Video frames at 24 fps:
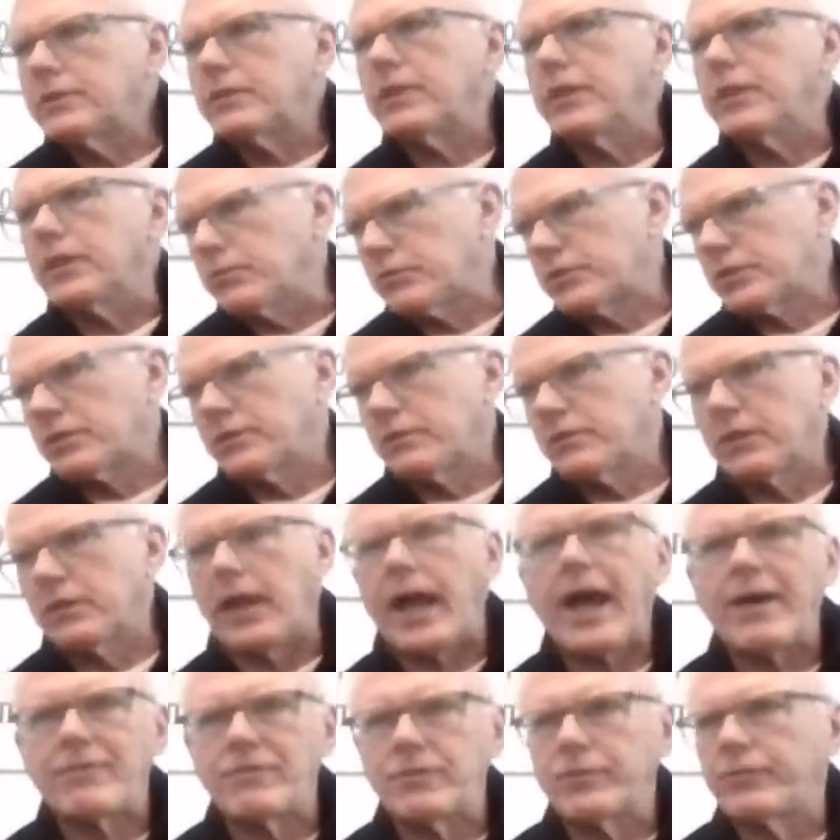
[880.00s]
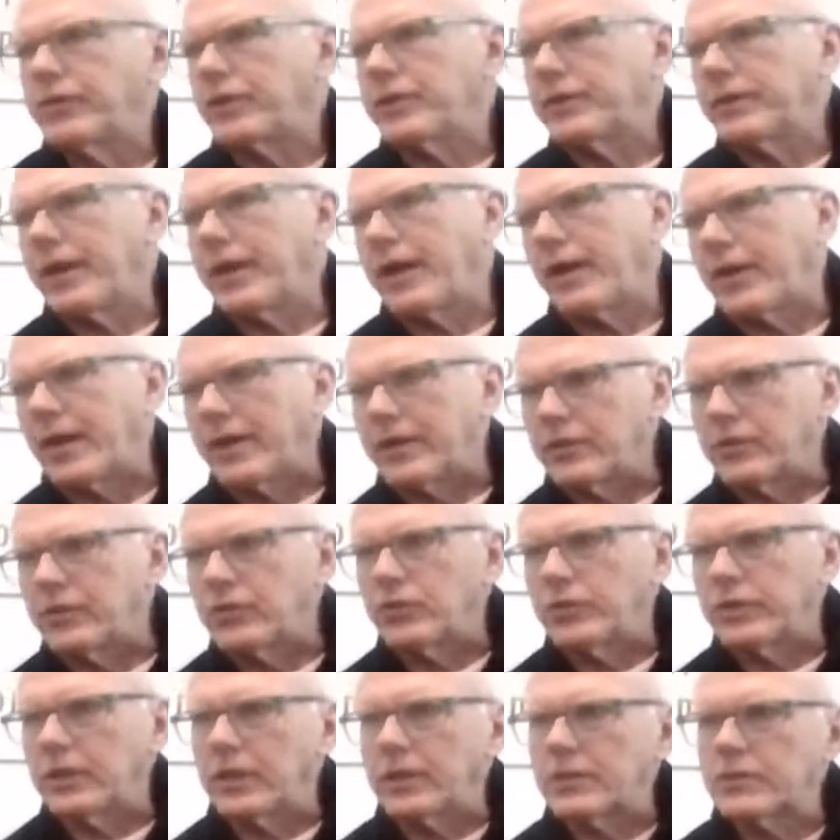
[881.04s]
Teams. Well, I haven't figured out how to
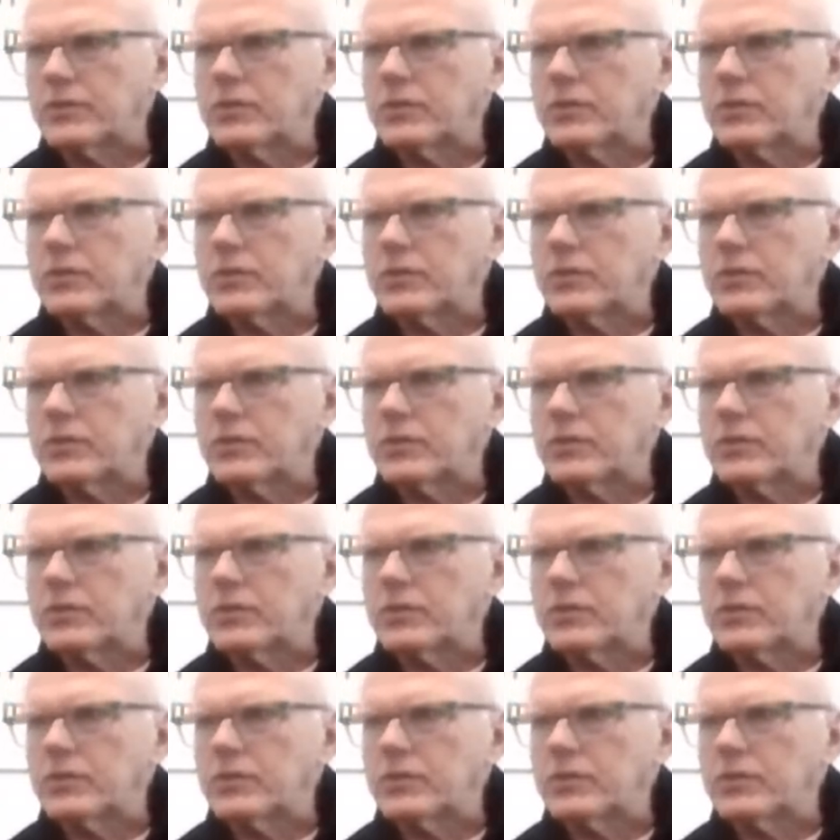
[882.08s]
do it yet.